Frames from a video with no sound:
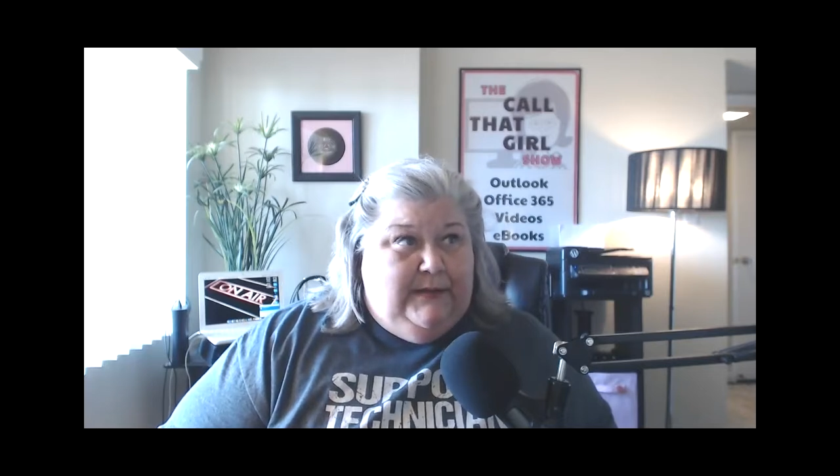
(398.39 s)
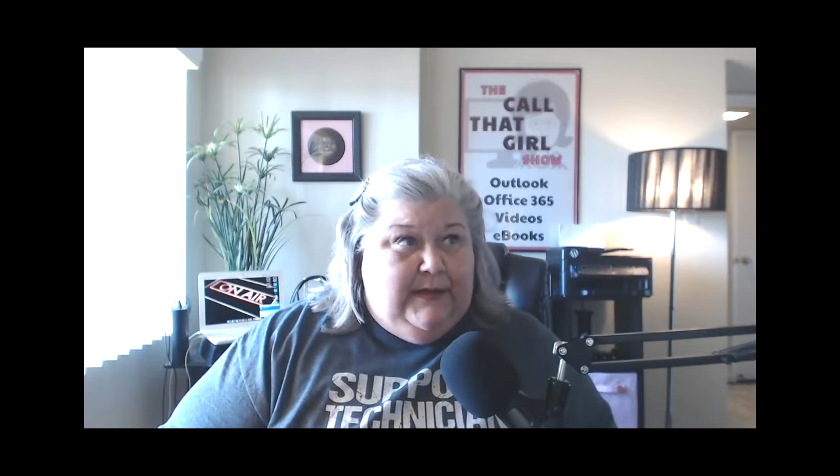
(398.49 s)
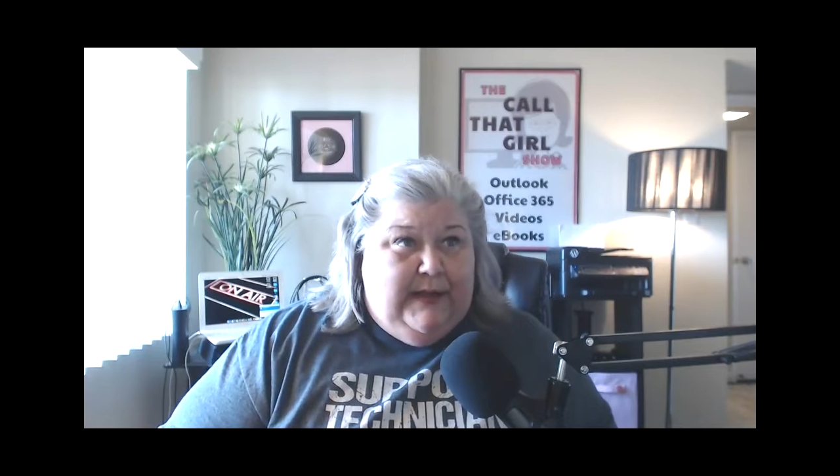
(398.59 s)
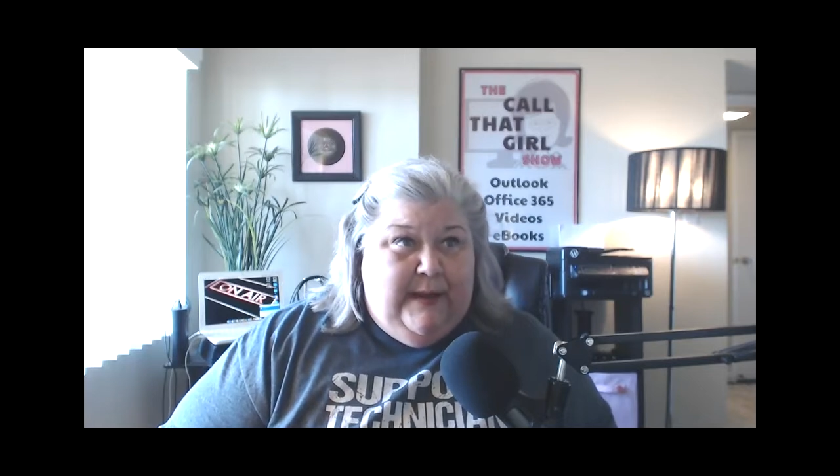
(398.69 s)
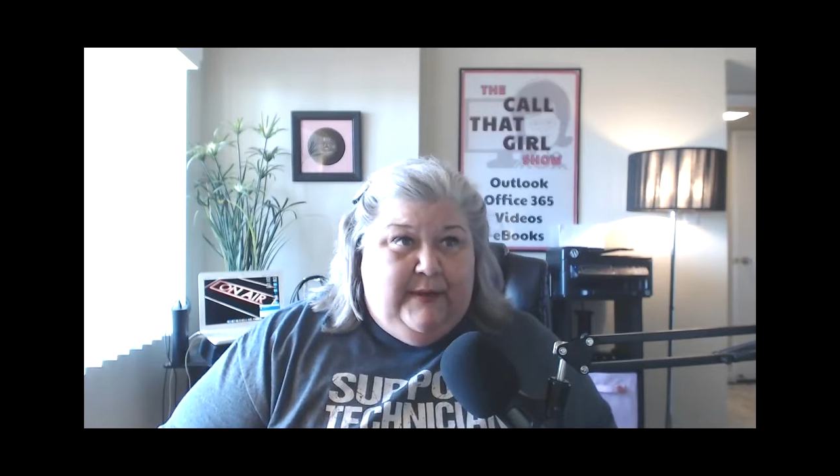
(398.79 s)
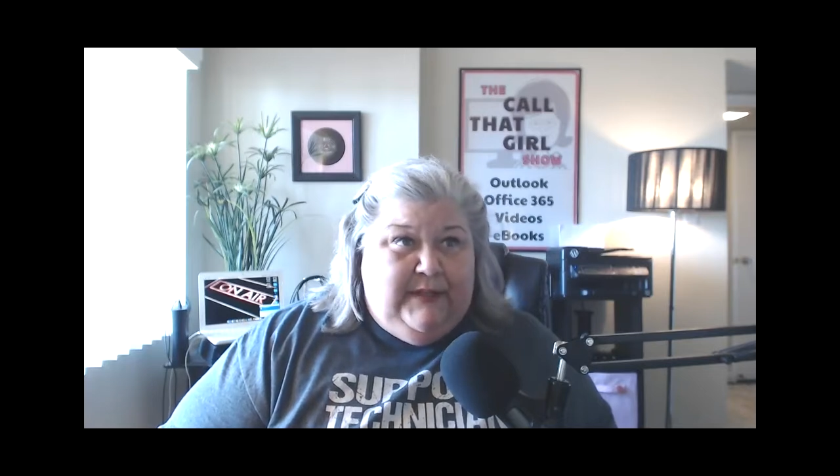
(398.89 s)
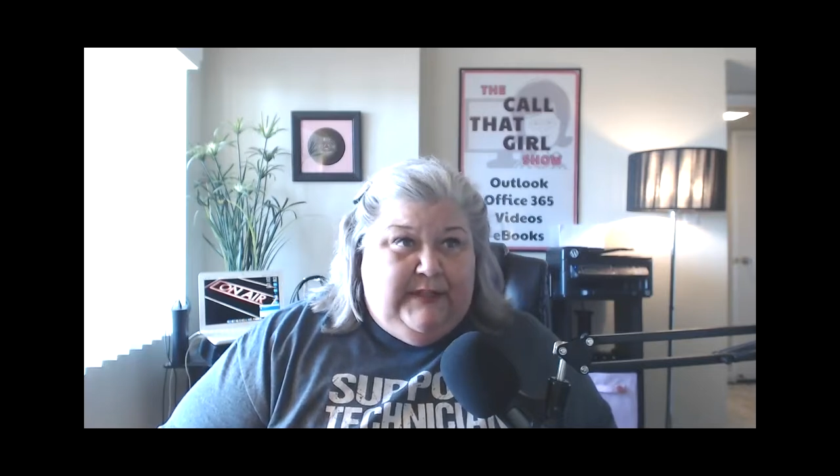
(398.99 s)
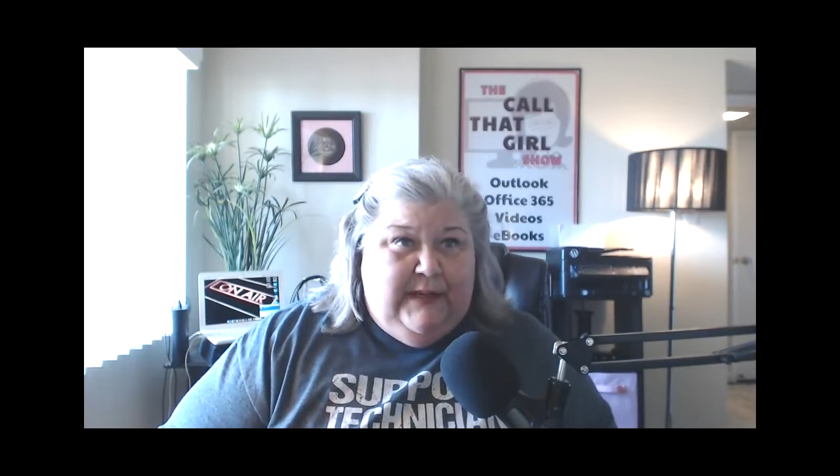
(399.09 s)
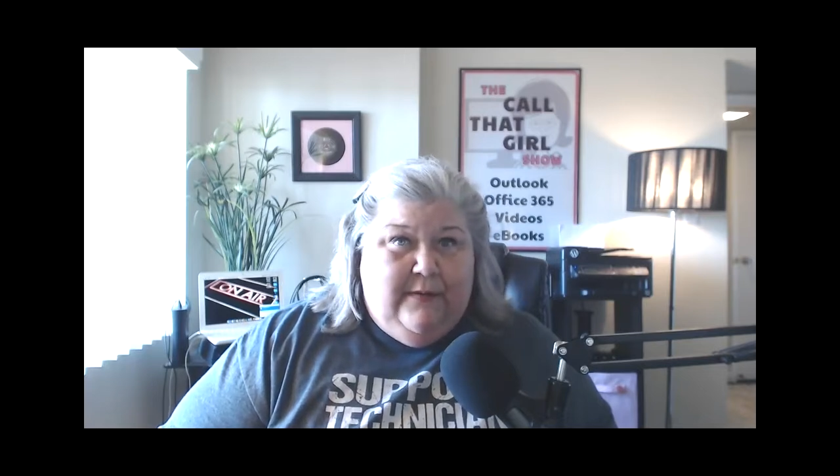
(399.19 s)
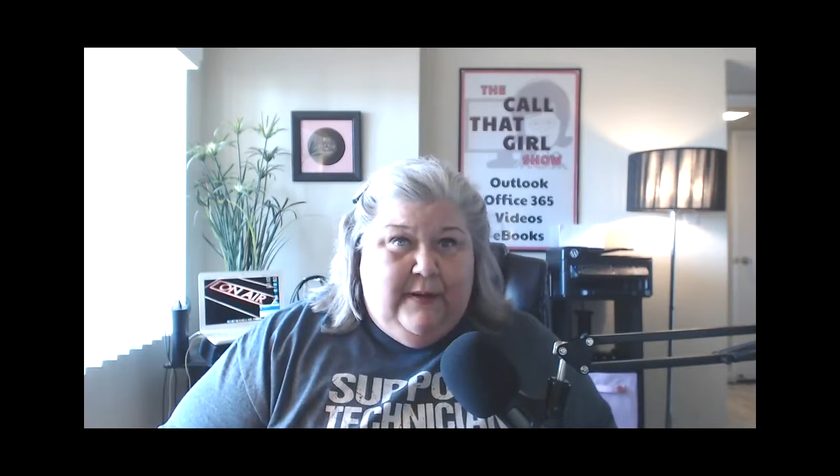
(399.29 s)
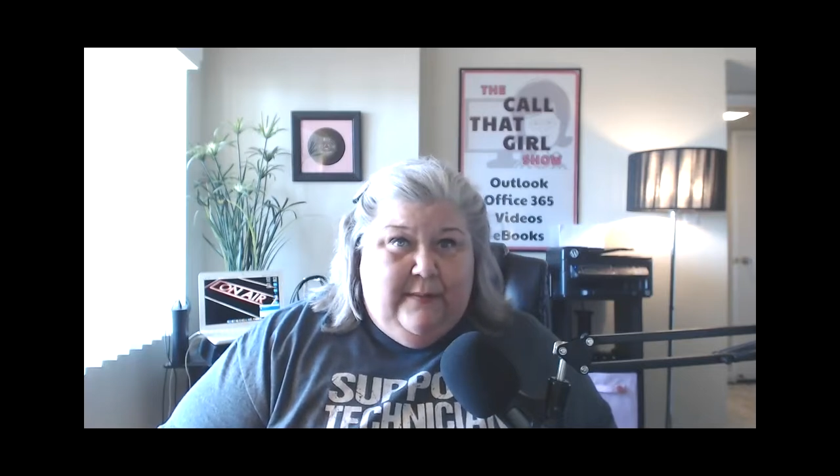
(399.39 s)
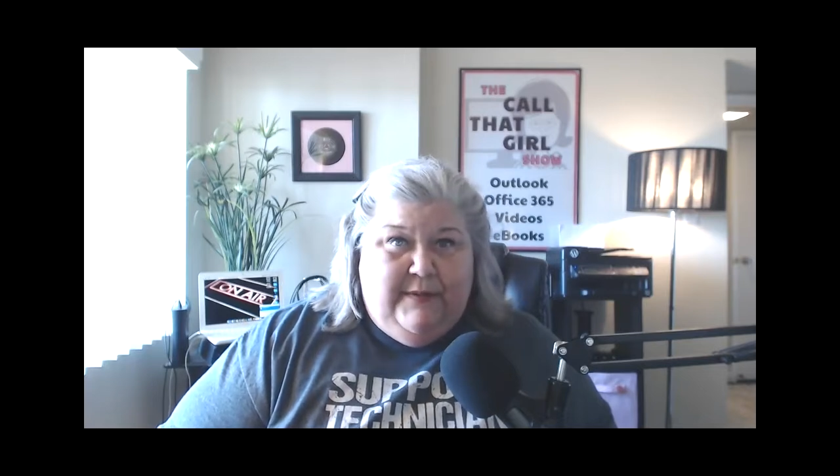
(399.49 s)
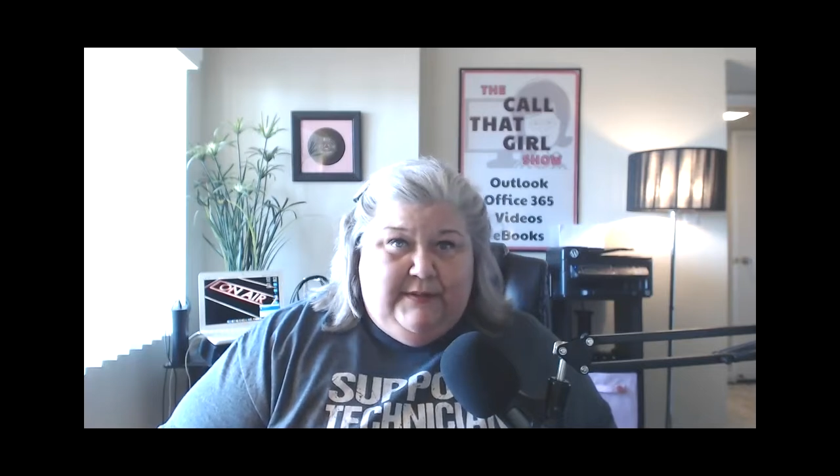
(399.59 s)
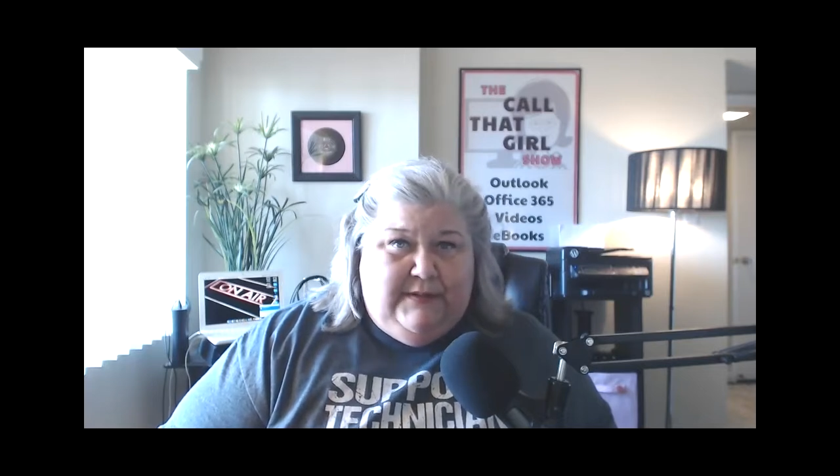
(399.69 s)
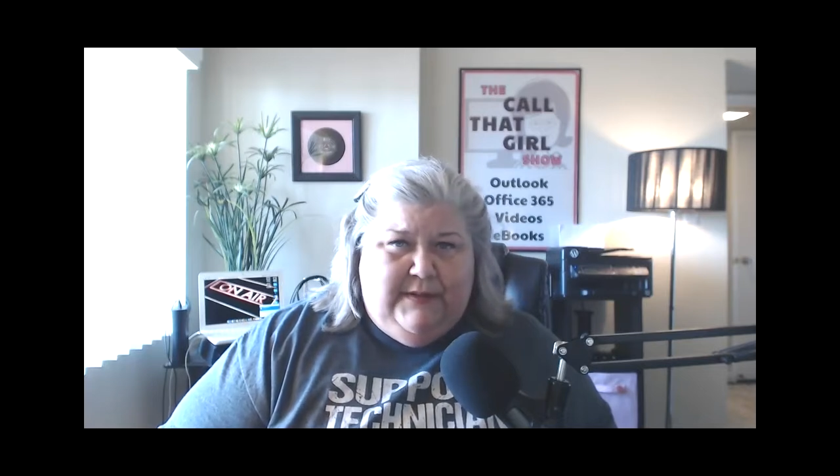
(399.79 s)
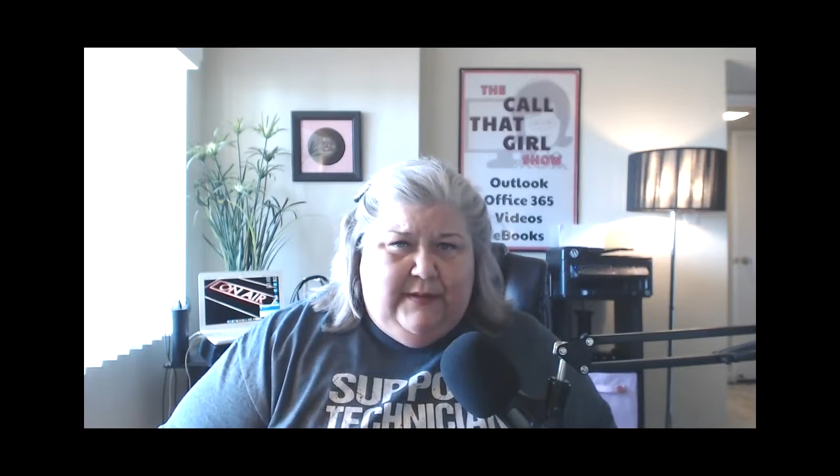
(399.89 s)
Dynamics CRM, there's